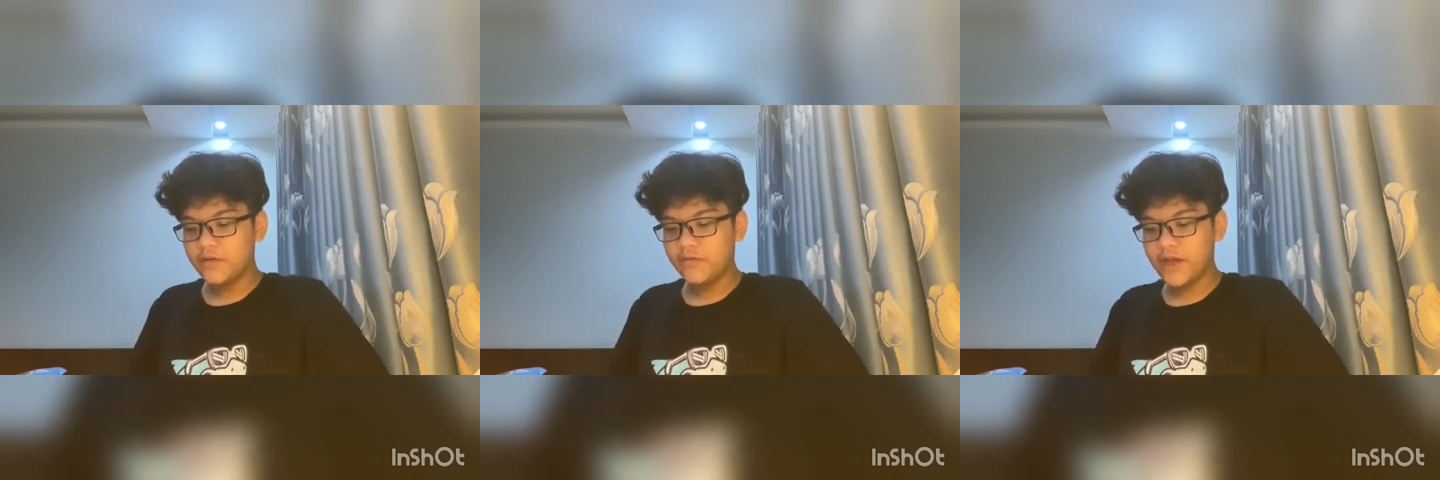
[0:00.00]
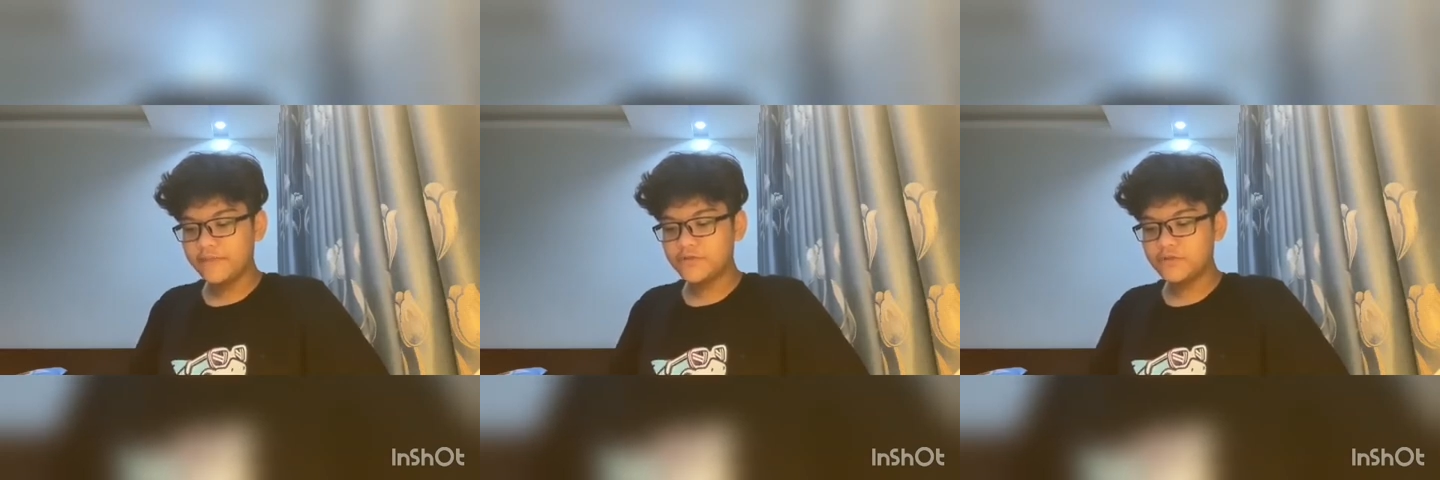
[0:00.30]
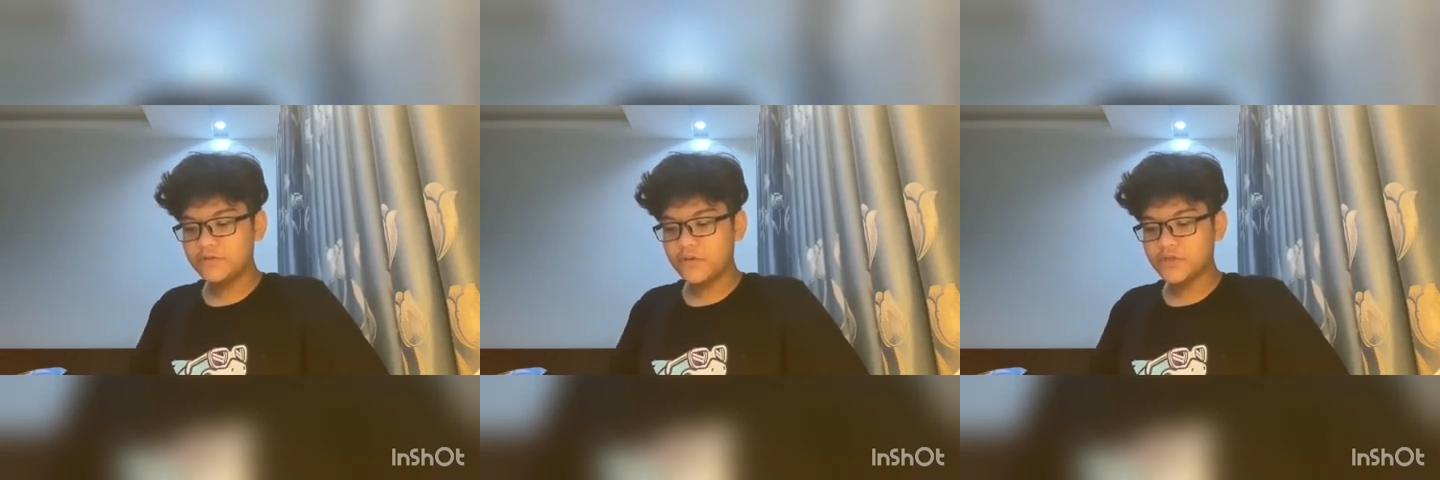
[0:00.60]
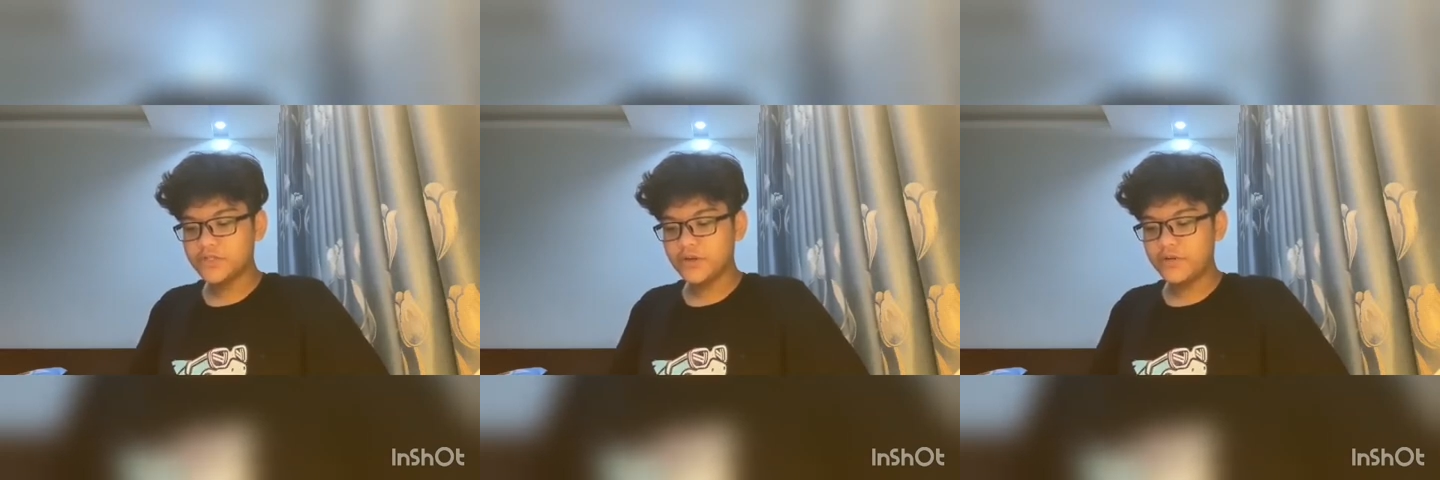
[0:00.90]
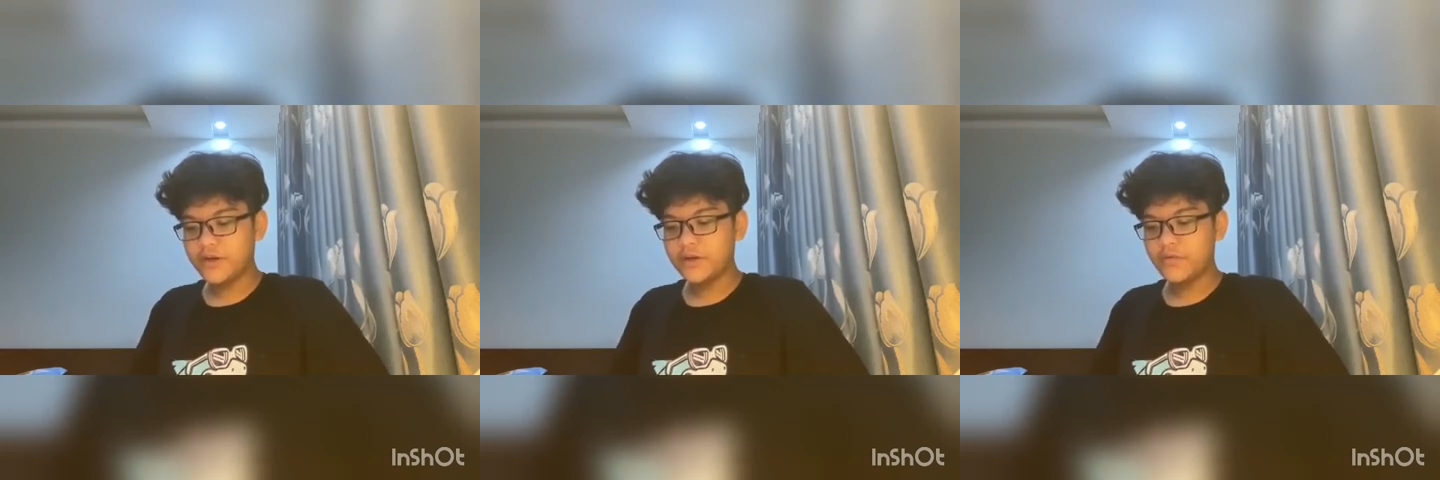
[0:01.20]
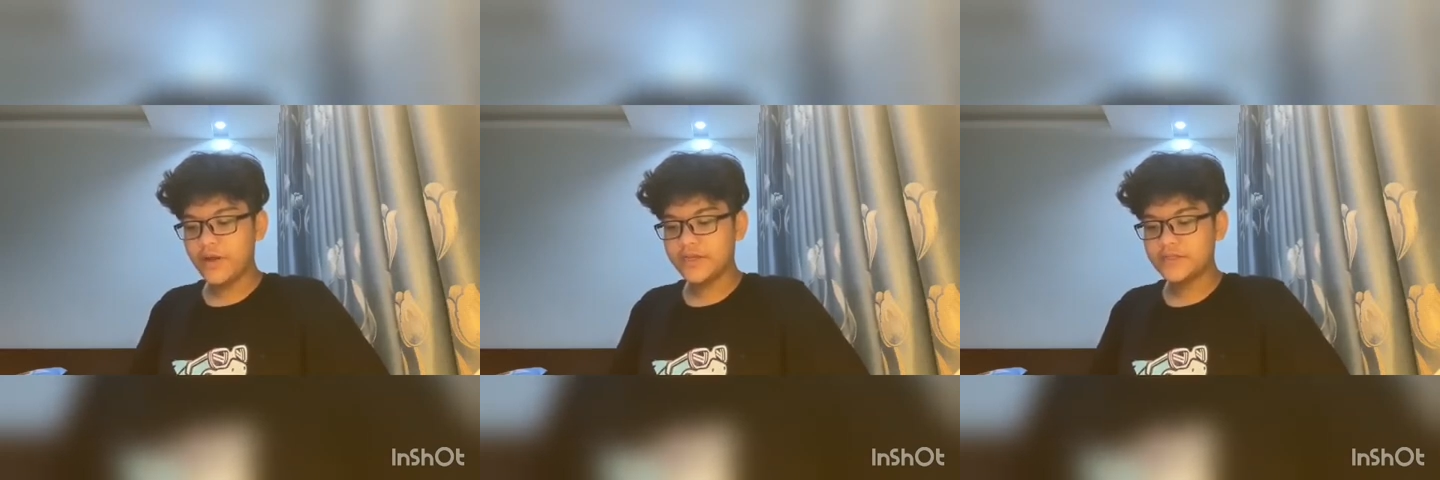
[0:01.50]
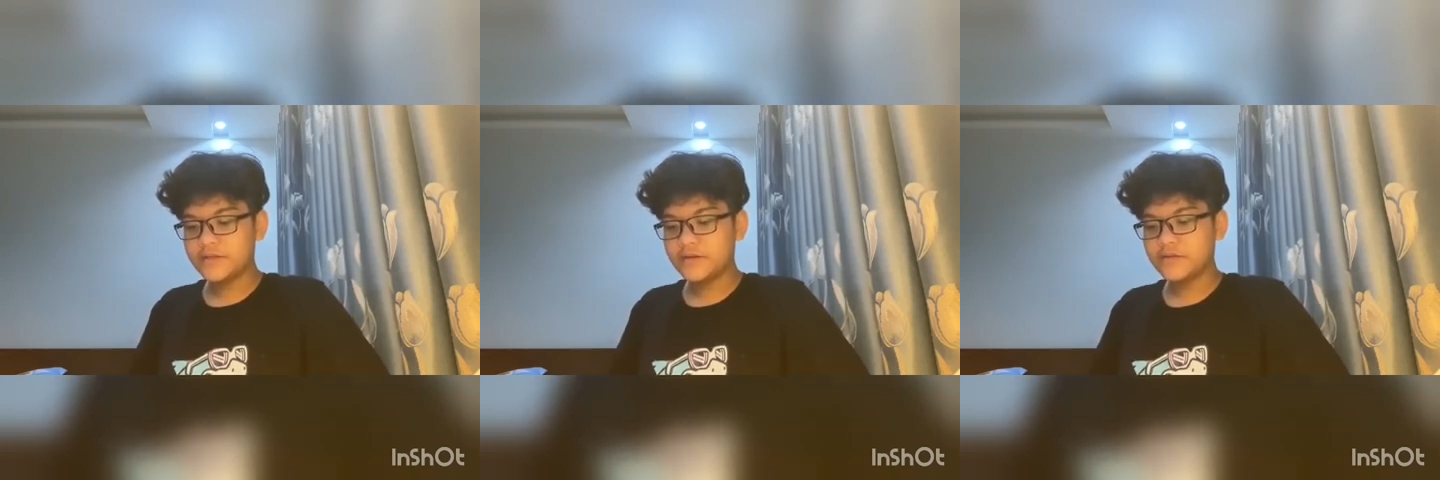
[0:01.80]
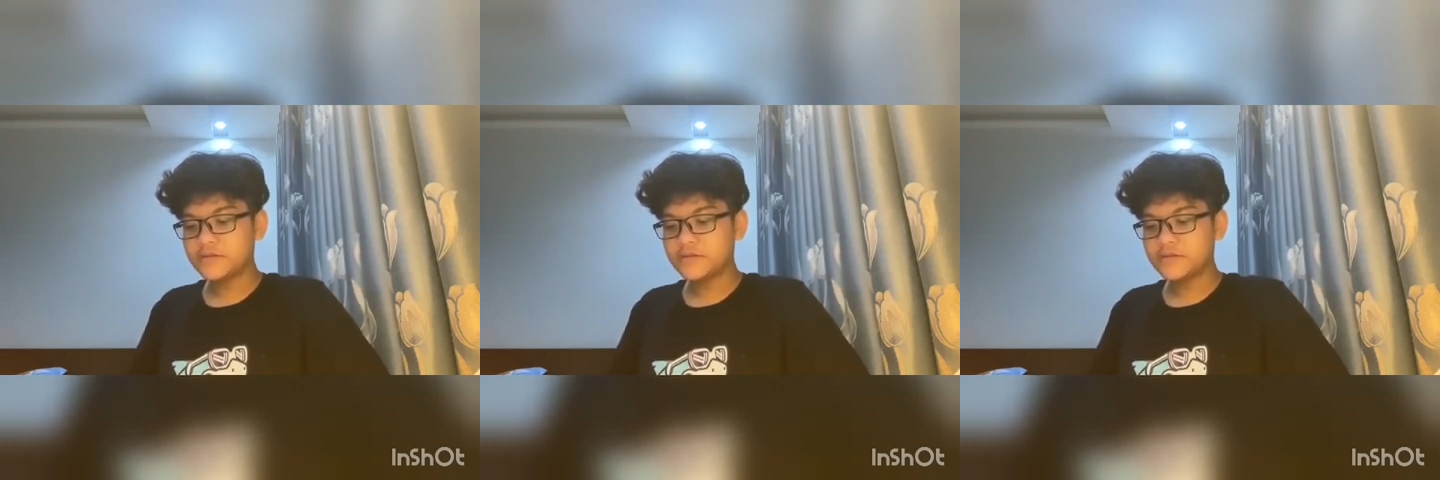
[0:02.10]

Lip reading: We have 2 more shows anyway, so